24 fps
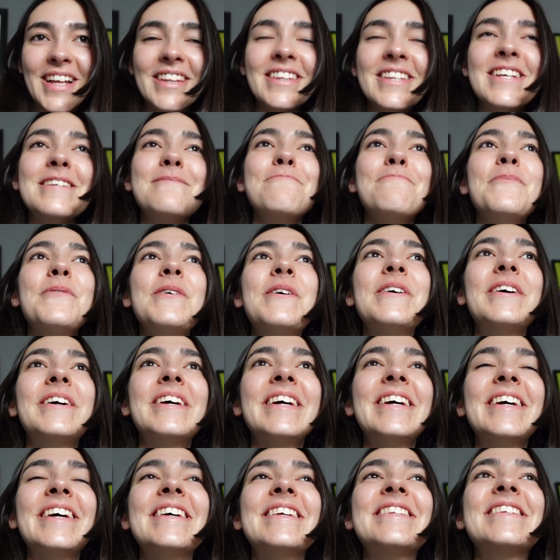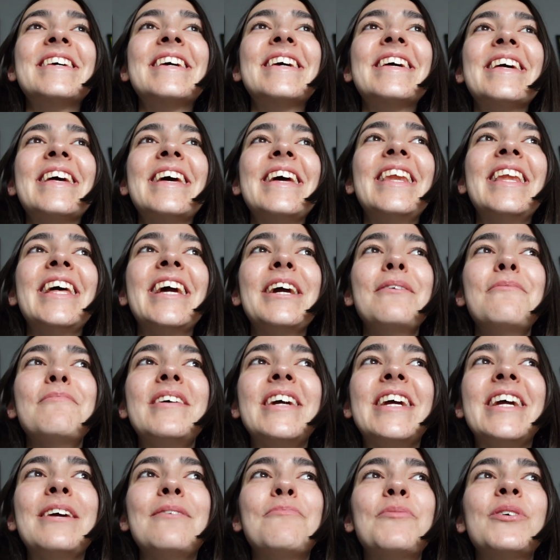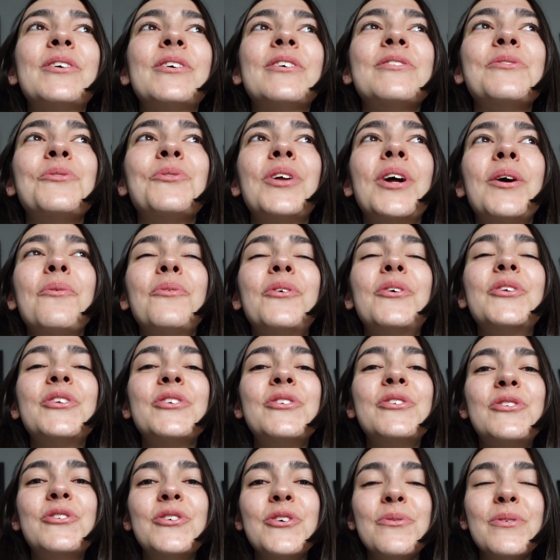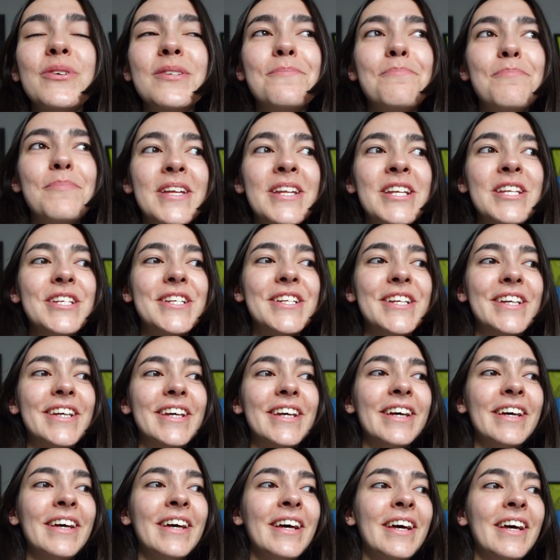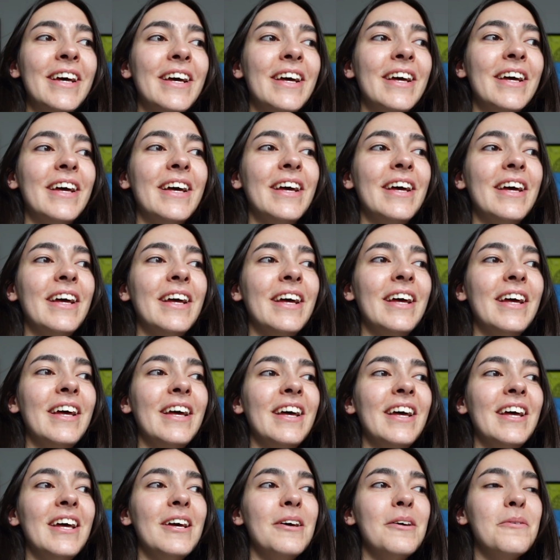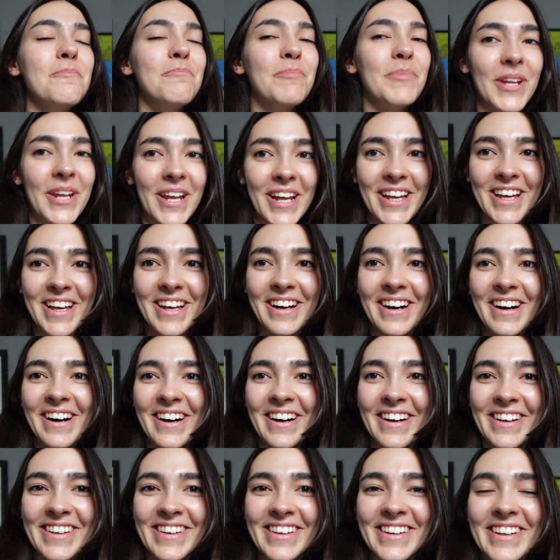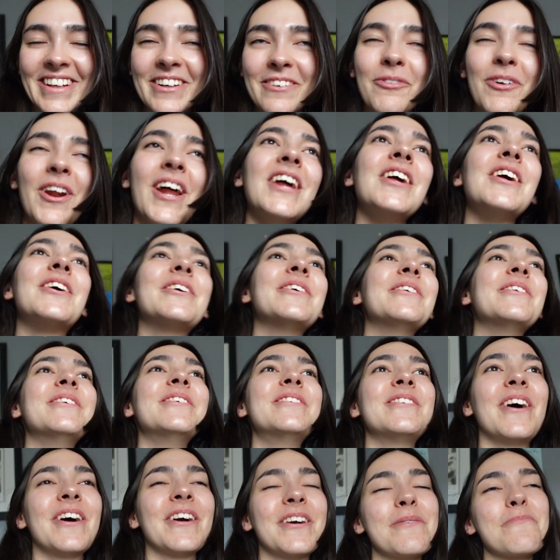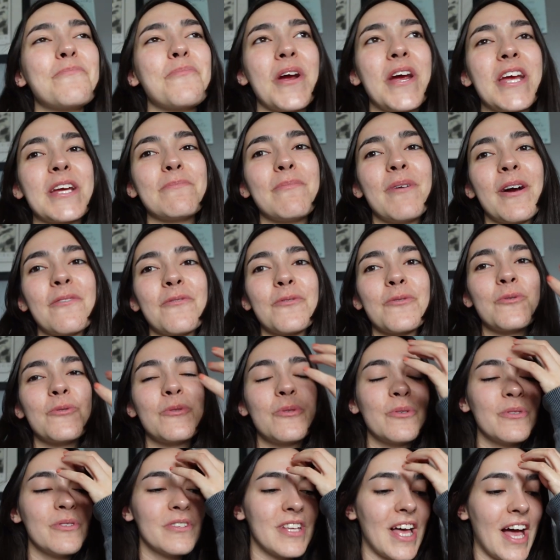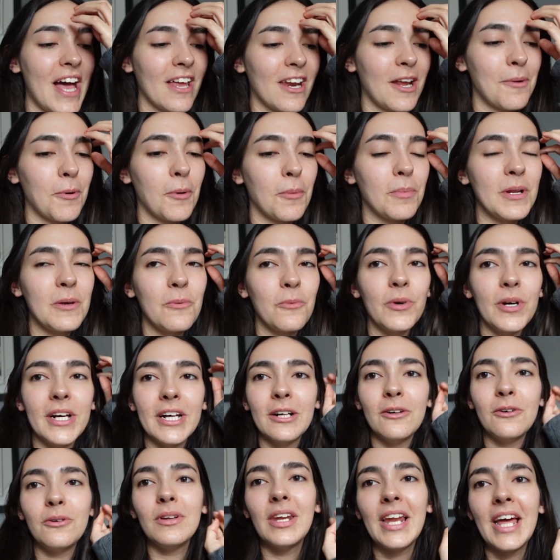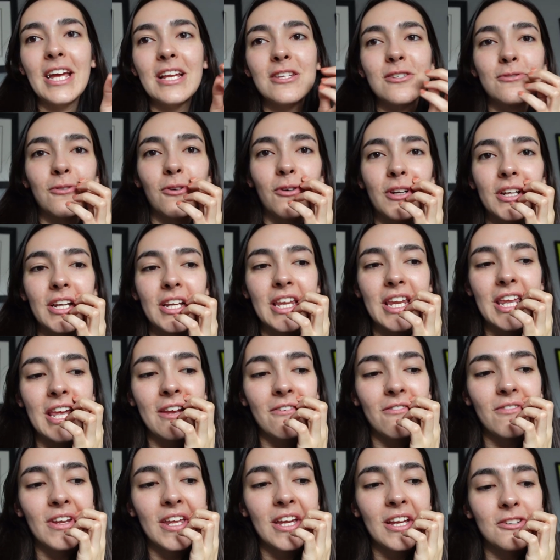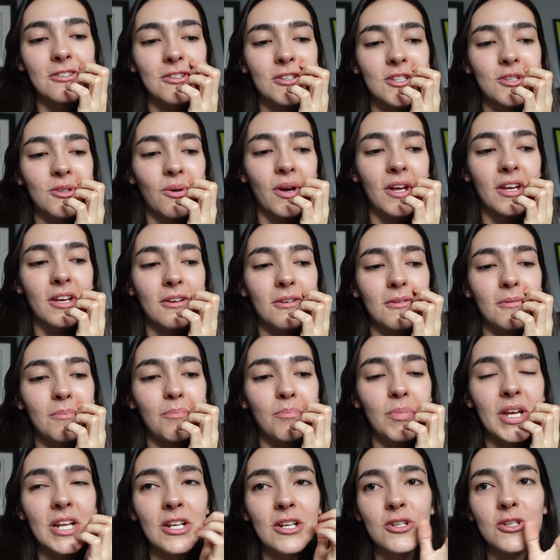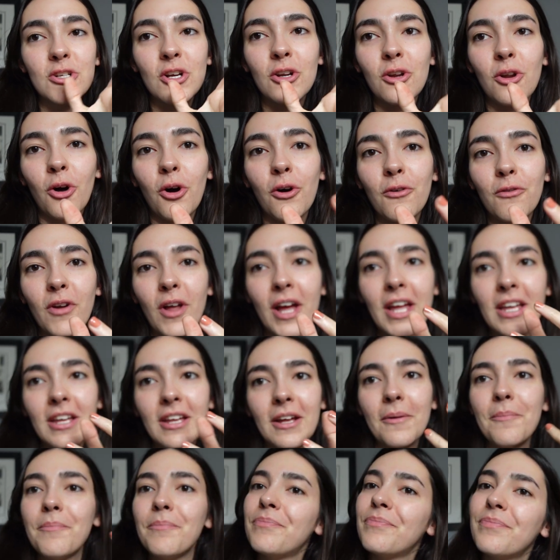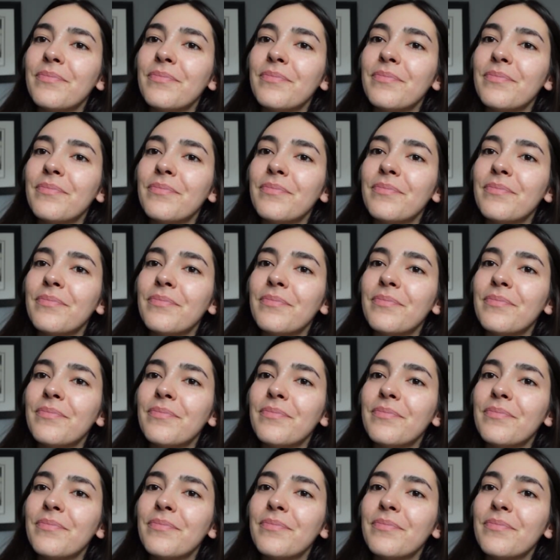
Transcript: This book is killing me because all I want to just do is binge it. But I can't. Well, I could. I could break my rules and I probably will later on in the evening just so I can binge a lot of like